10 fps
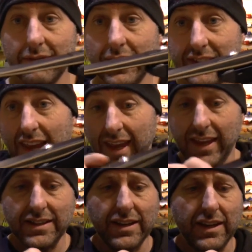That's
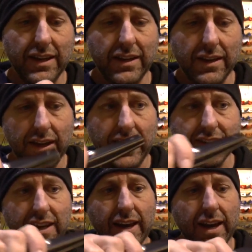
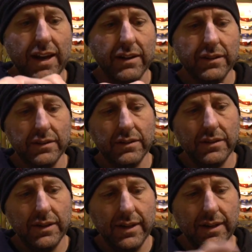easy out.
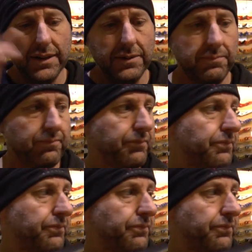Now